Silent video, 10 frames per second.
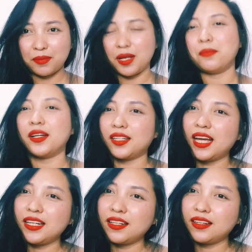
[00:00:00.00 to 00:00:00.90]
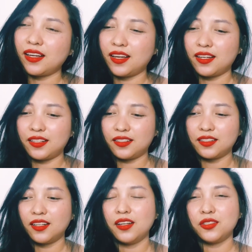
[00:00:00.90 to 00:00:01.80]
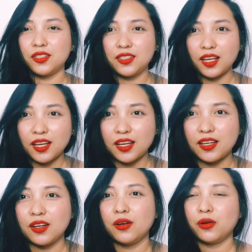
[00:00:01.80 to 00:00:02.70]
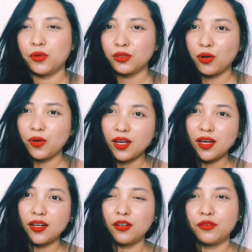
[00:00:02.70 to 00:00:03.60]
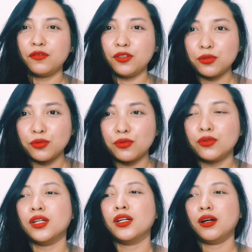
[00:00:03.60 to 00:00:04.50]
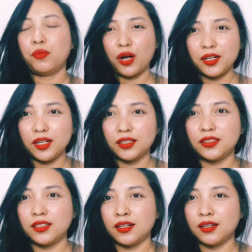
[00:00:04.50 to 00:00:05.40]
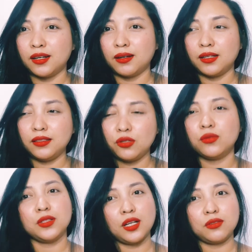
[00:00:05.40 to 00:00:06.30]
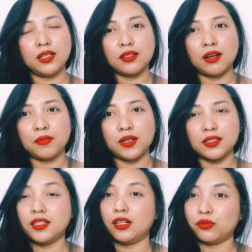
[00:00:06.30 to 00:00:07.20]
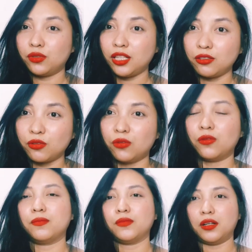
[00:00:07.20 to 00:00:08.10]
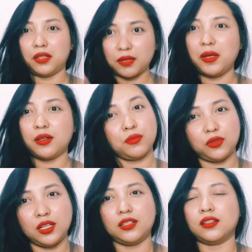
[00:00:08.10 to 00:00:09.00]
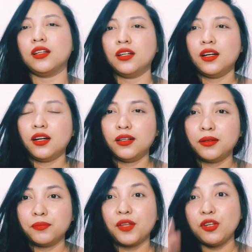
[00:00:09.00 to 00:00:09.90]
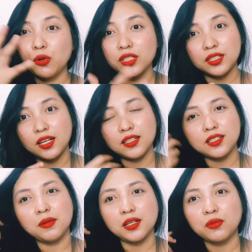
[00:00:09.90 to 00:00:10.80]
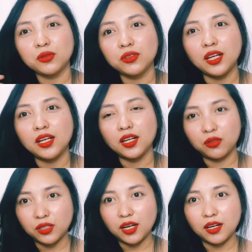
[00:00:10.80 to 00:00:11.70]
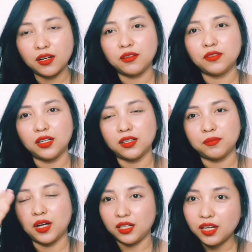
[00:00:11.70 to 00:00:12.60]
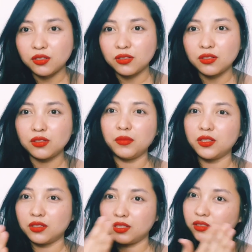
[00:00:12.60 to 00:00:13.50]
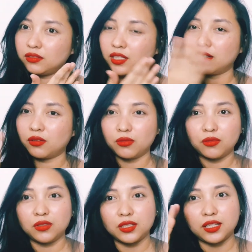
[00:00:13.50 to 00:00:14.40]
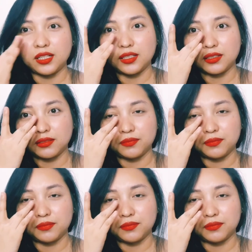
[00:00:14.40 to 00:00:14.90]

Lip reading: I'm back again, and today we'll go ahead and review a product na hindi ko masyadong ginagamit sa daily routine ko, like a makeup routine. If you notice din, sa makeup ko today, I don't have eyeliner, hindi rin ako naglagay ng